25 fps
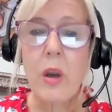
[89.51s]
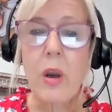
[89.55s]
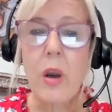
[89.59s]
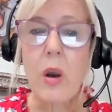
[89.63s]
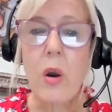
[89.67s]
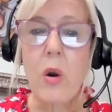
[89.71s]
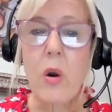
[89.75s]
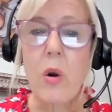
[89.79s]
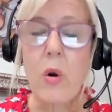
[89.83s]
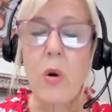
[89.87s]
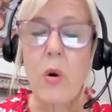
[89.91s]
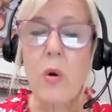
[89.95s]

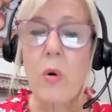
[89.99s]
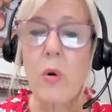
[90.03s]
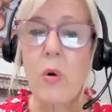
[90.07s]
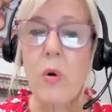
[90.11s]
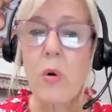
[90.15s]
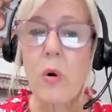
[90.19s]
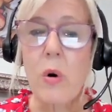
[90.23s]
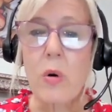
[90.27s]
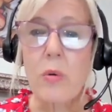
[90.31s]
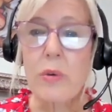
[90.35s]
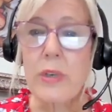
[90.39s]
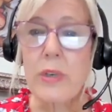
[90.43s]

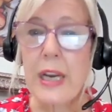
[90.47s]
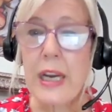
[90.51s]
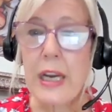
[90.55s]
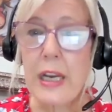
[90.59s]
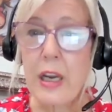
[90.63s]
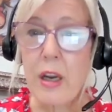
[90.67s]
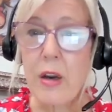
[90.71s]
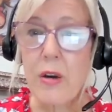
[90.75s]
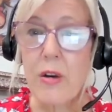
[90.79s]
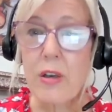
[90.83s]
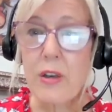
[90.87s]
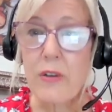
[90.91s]
10
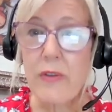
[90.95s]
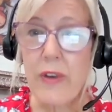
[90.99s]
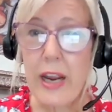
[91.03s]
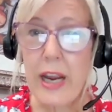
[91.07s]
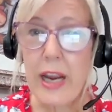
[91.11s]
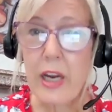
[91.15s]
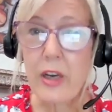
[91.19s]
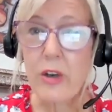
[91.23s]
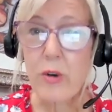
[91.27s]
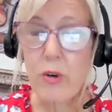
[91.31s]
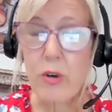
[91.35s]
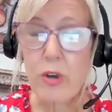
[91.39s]
years of
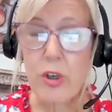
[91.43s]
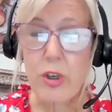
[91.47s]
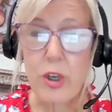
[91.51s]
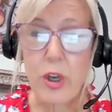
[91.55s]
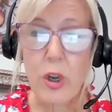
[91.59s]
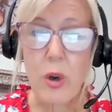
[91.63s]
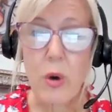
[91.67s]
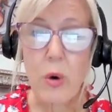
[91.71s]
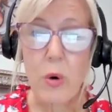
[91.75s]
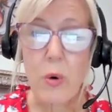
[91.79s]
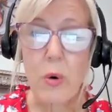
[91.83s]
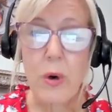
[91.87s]
age or
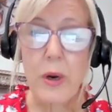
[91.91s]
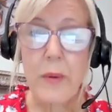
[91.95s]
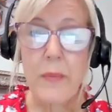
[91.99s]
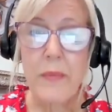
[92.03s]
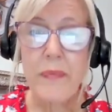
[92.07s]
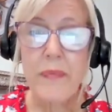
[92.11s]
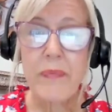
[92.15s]
so,